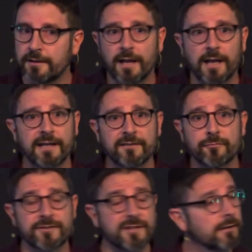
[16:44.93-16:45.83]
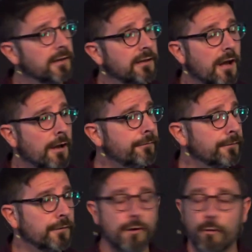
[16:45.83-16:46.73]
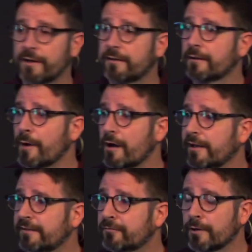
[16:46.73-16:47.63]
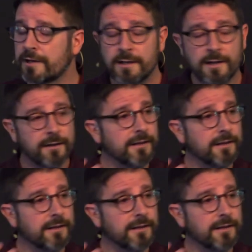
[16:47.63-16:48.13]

And interestingly enough, if you know anything about history,